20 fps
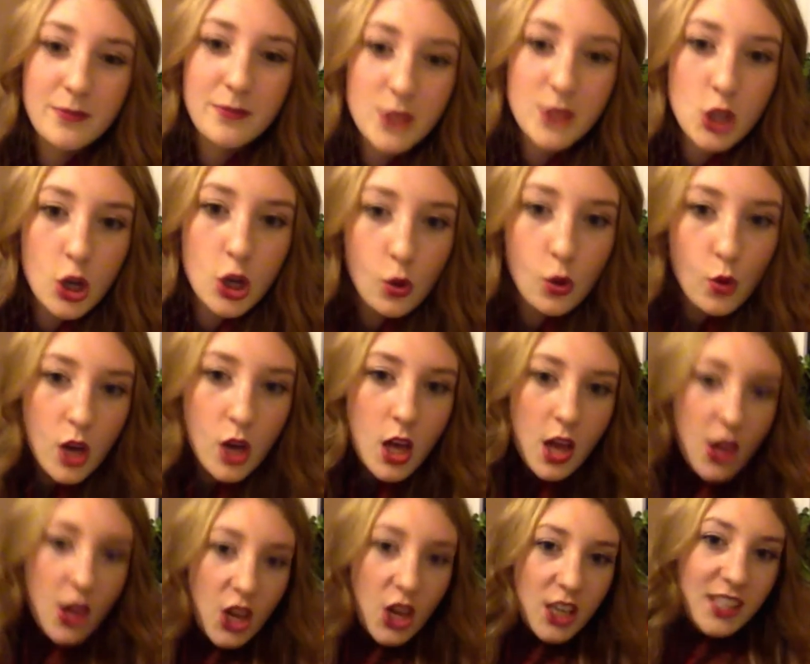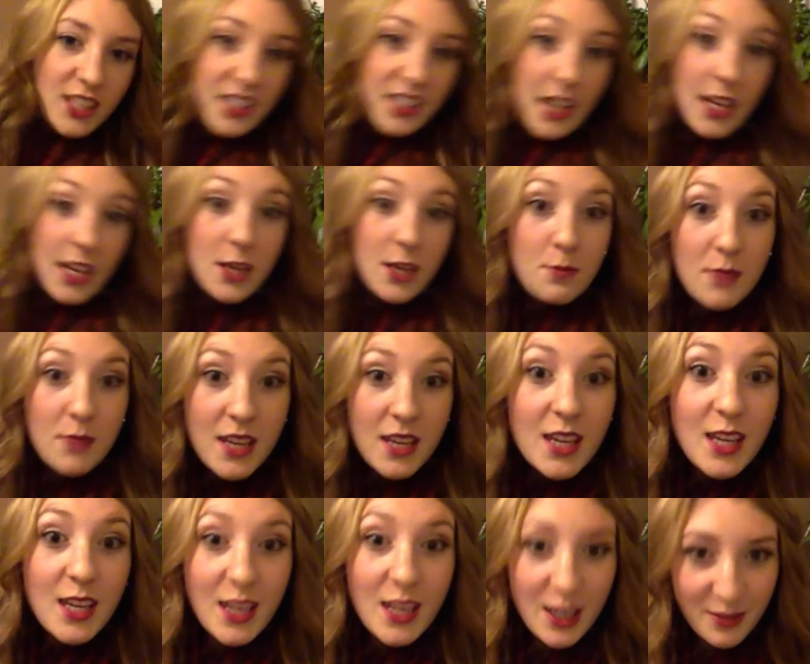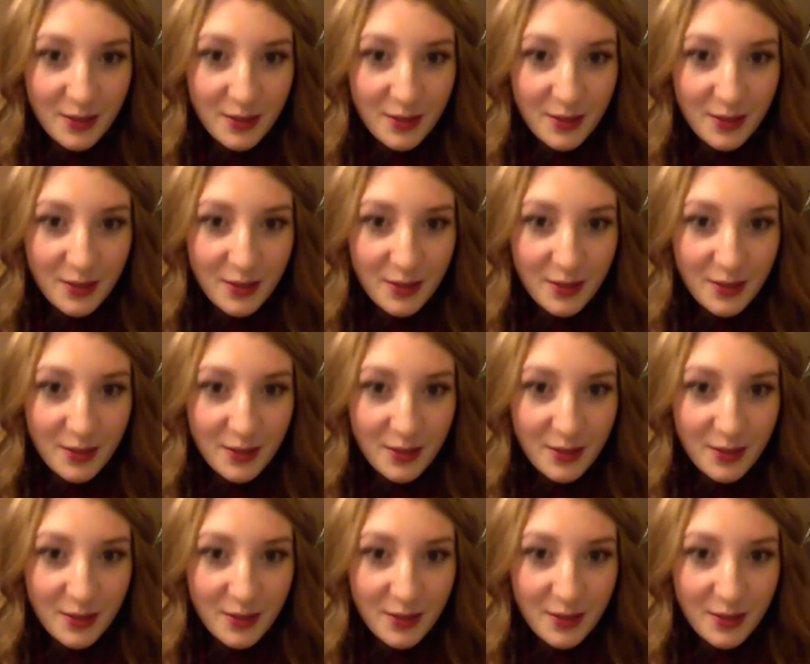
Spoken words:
So, yay me.